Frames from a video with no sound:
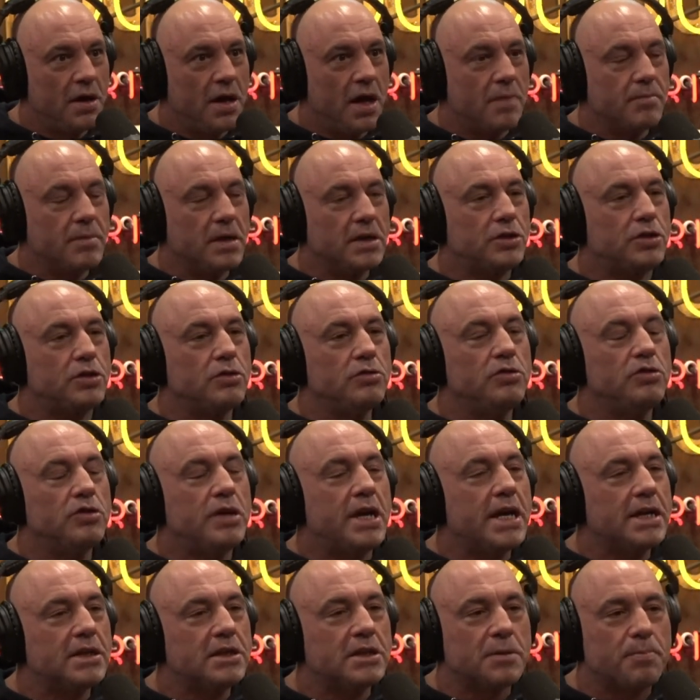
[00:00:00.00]
I'm like, dude, you
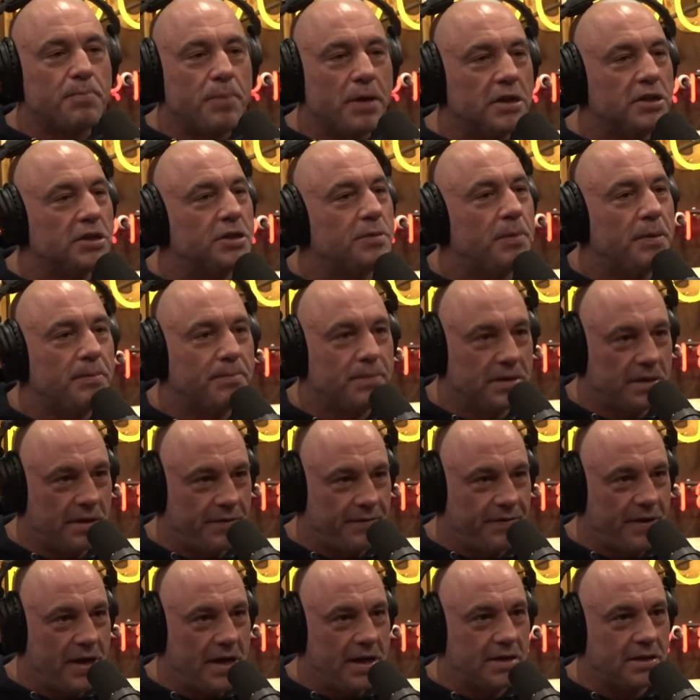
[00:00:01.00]
can't just punch people in
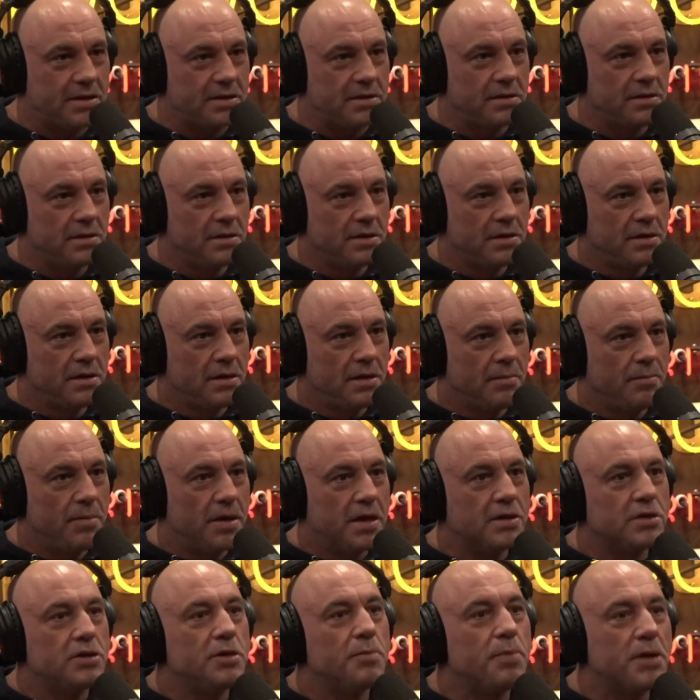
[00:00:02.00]
the face,
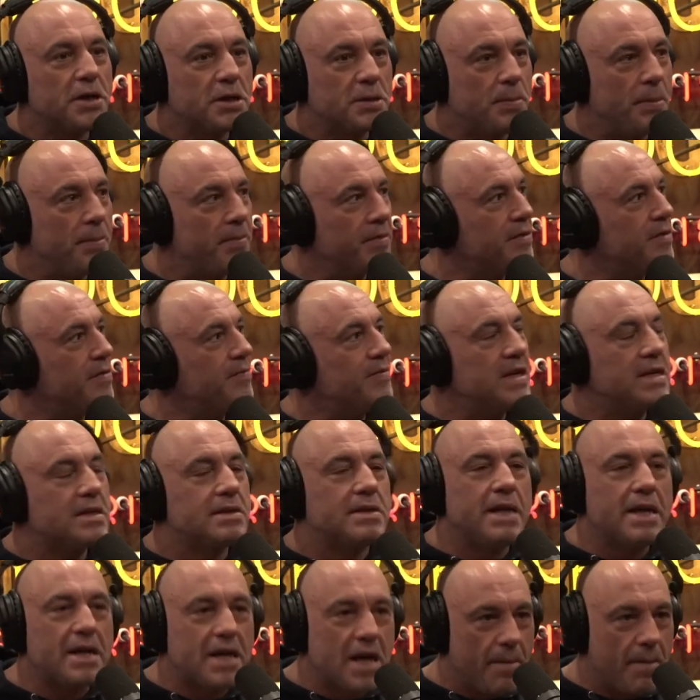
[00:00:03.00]
because you punch people in the
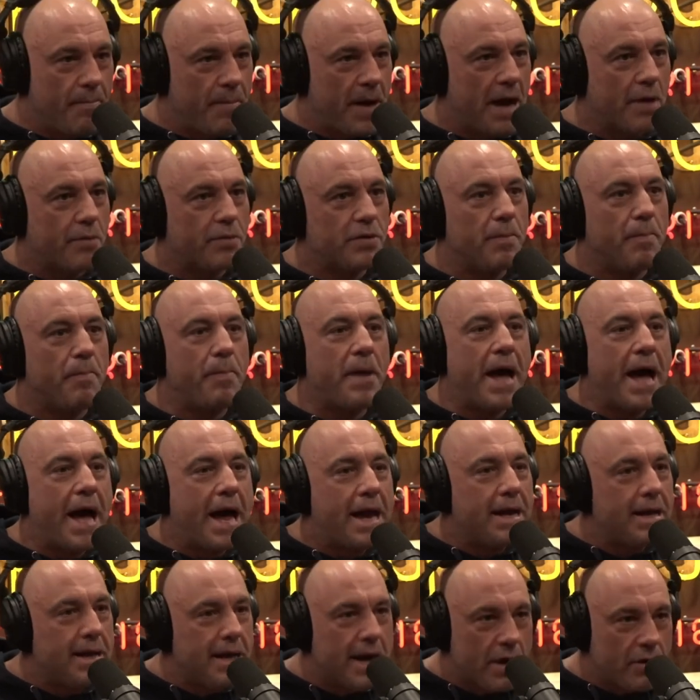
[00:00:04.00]
face, they come back with a
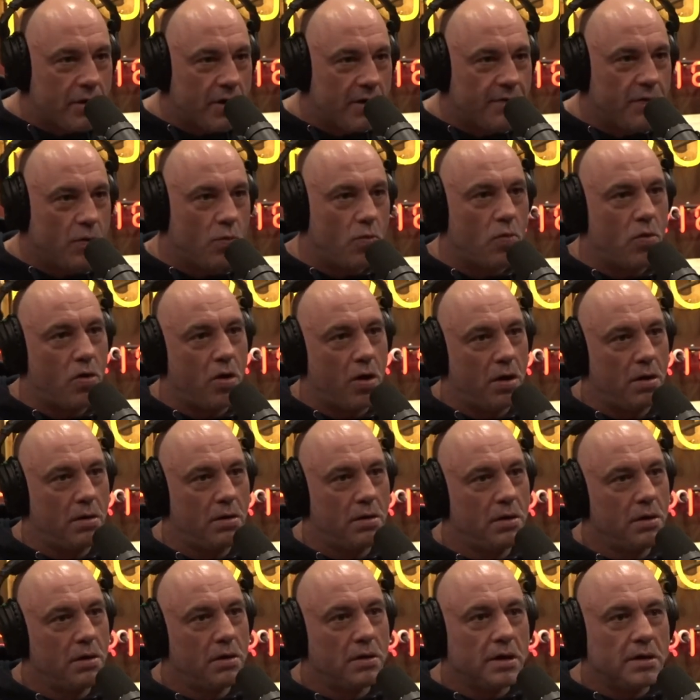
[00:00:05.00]
bat. Now you have a war.
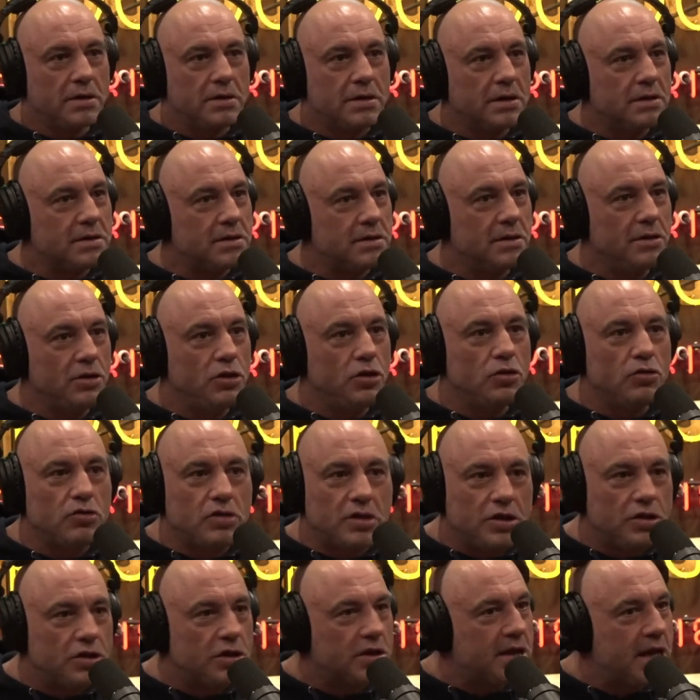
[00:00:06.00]
Like this, you
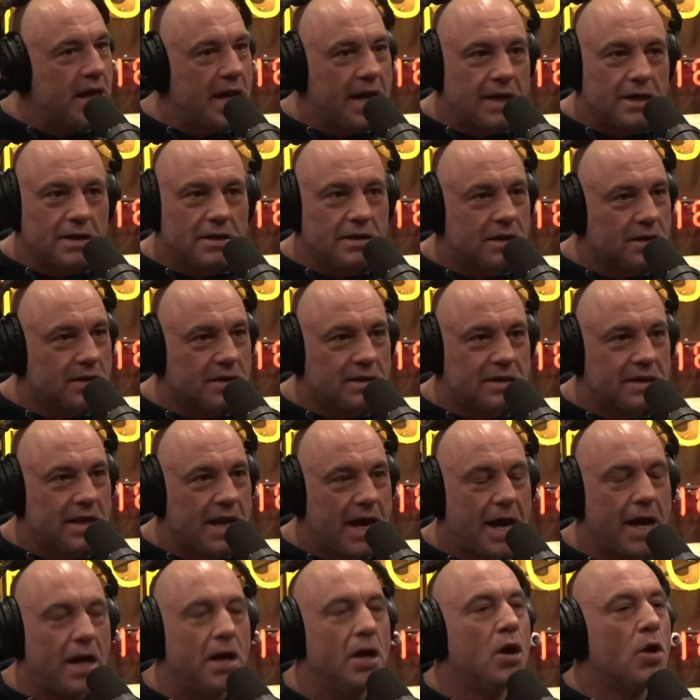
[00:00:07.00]
just can't just
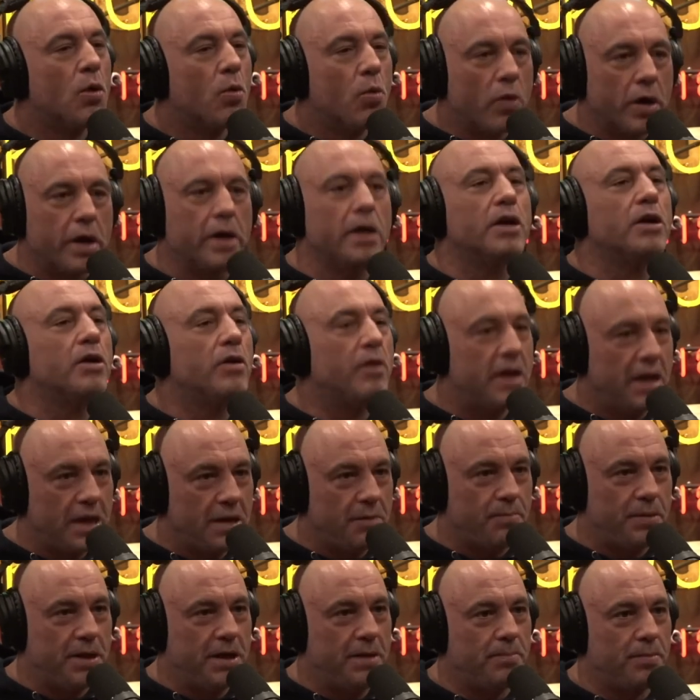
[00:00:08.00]
say, we're going to go
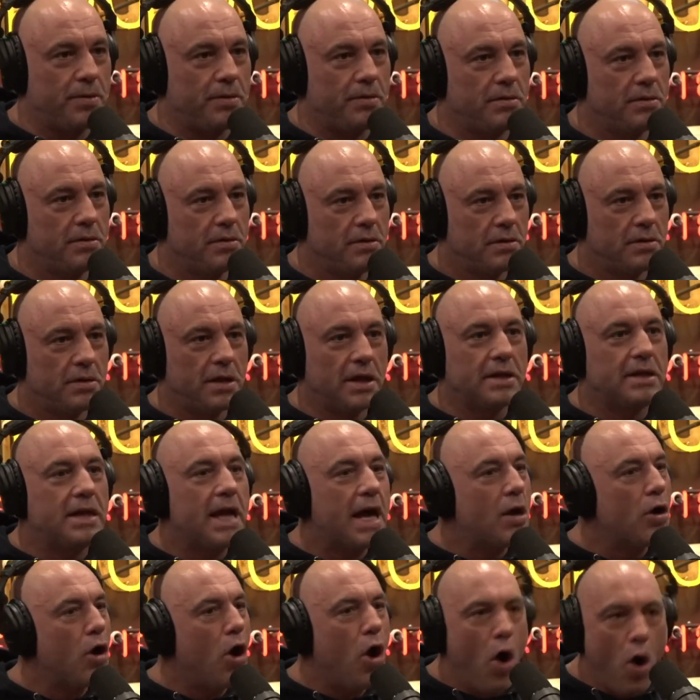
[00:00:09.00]
hit people. Like,
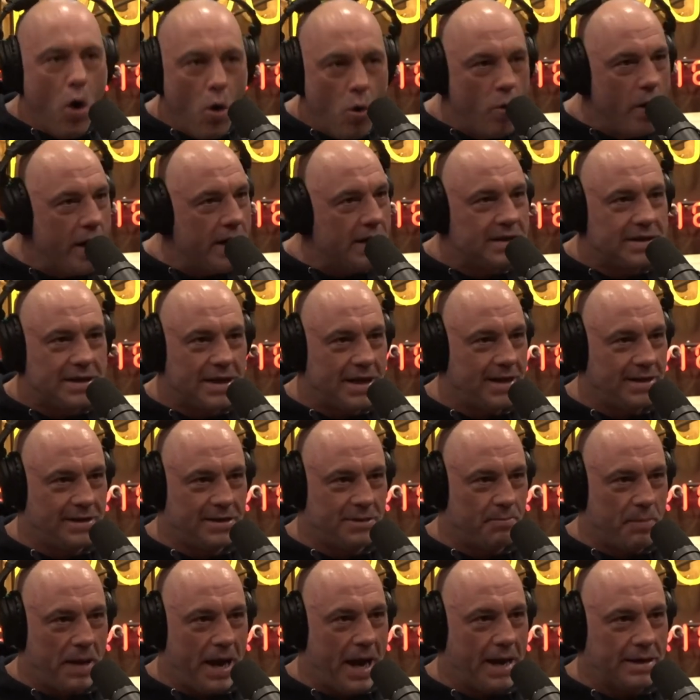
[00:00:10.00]
that always
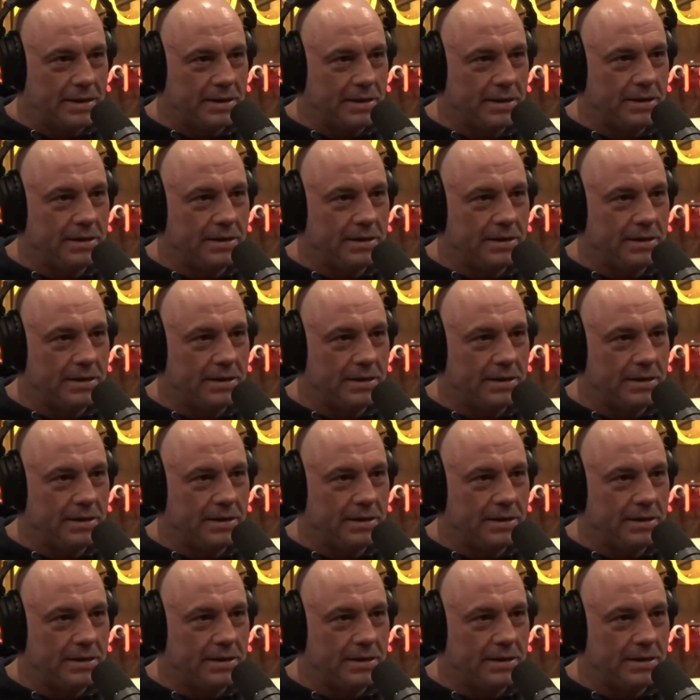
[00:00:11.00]
ends badly.